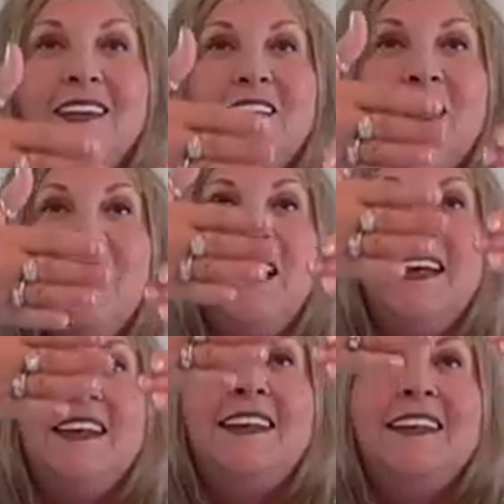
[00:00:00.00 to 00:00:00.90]

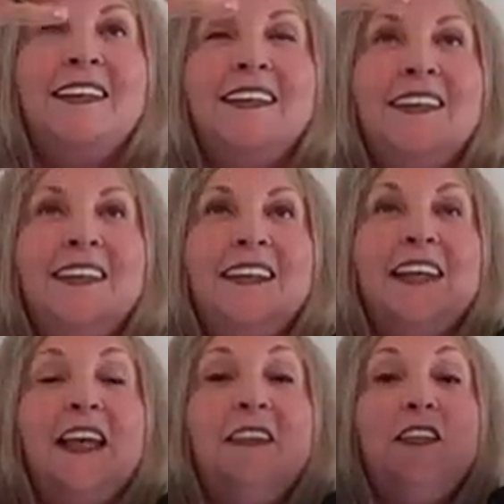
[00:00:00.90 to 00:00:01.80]
Good.
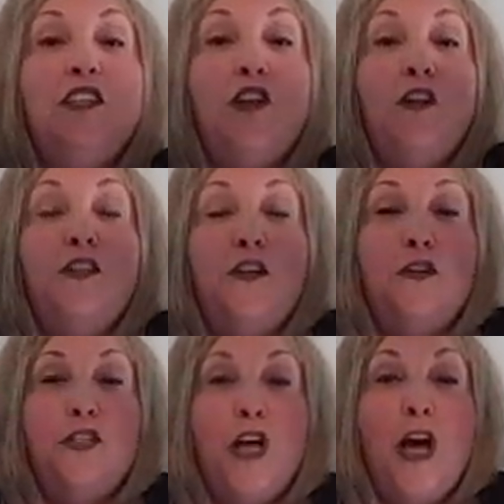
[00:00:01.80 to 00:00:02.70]
This is our
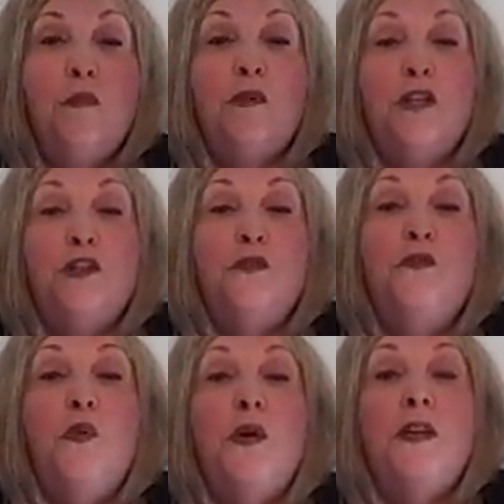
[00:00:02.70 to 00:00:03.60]
third time. We're going to do
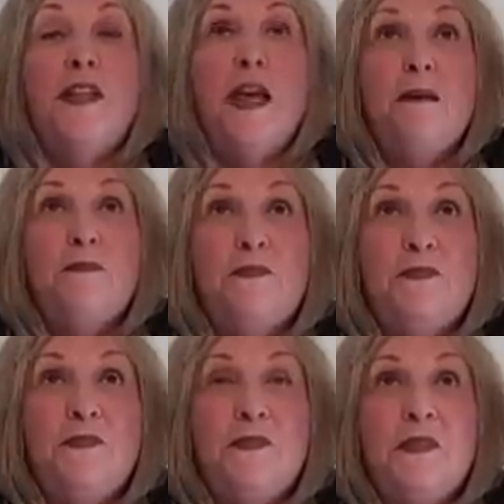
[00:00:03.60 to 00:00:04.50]
4 of them.
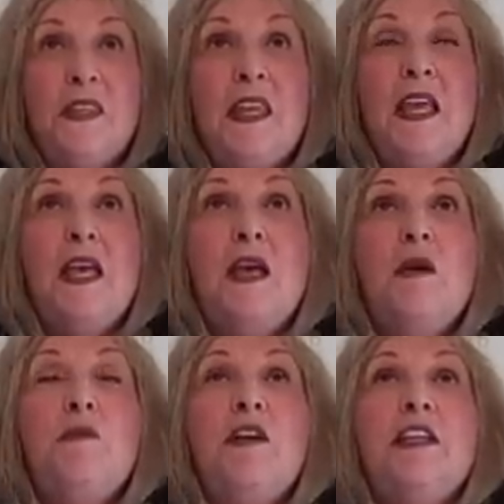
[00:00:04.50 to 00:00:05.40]

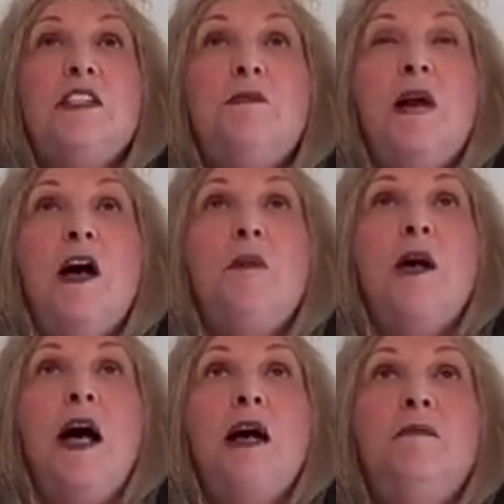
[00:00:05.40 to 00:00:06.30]
Press the palm
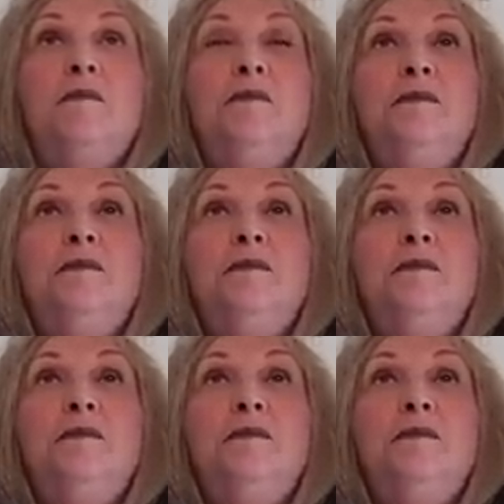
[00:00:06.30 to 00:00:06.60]
up.